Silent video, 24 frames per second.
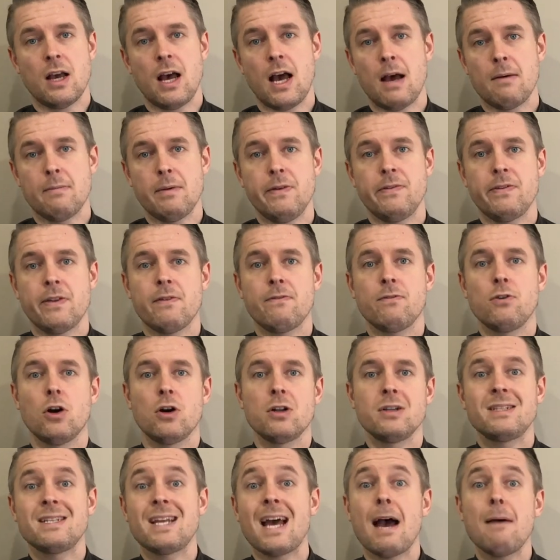If they've
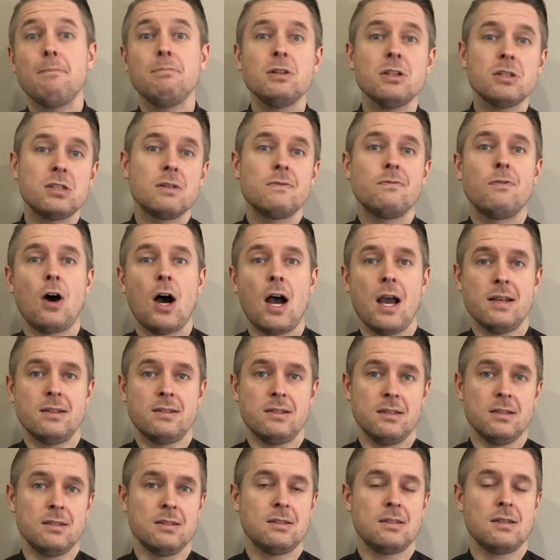got tablet
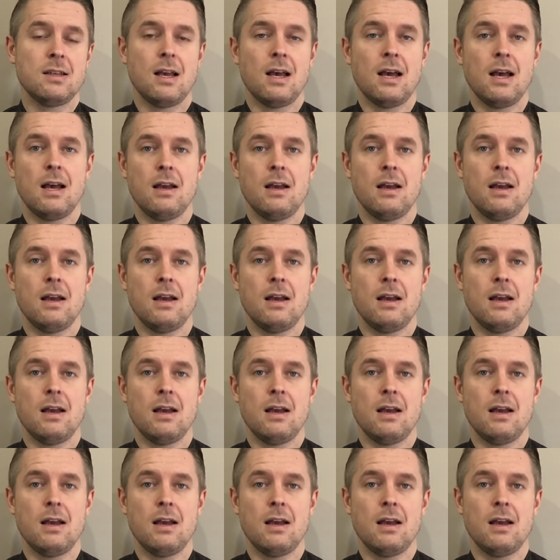devices,